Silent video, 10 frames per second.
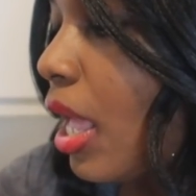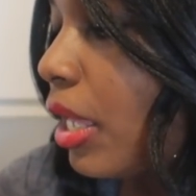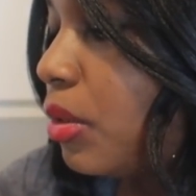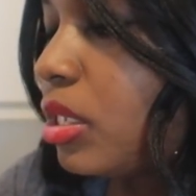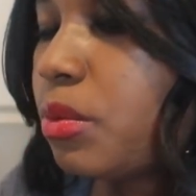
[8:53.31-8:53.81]

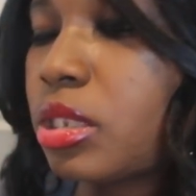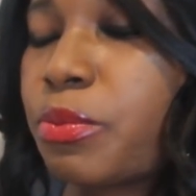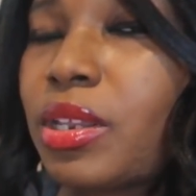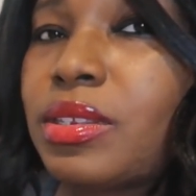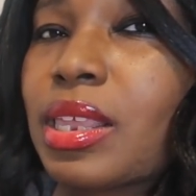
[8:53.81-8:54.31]
I usually will
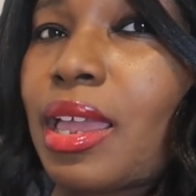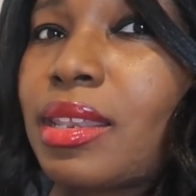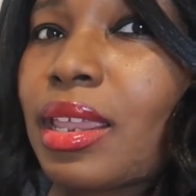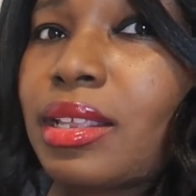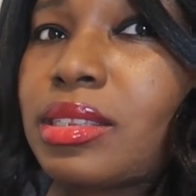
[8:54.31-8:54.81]
spray this
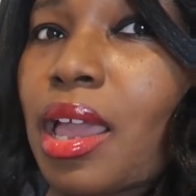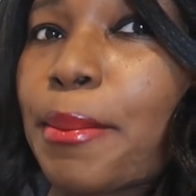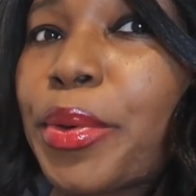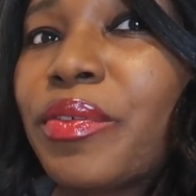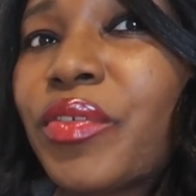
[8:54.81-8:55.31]
at
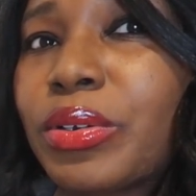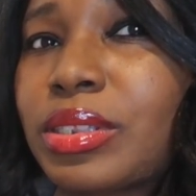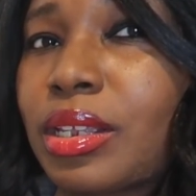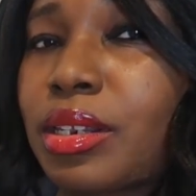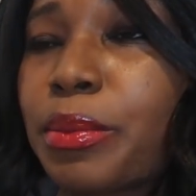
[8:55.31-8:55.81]
nighttime or
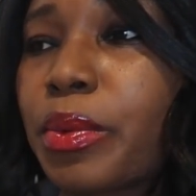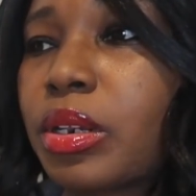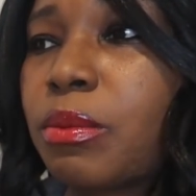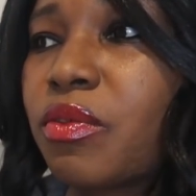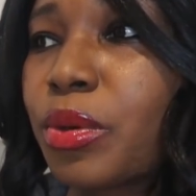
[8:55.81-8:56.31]
first thing in the
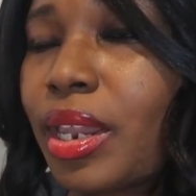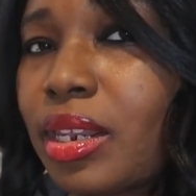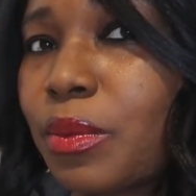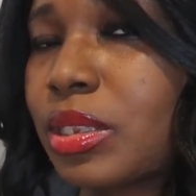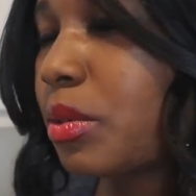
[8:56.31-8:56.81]
morning before
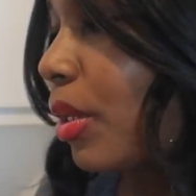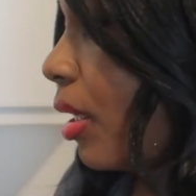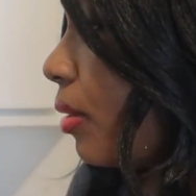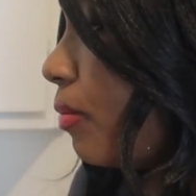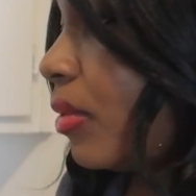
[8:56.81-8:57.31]
anyone's awake,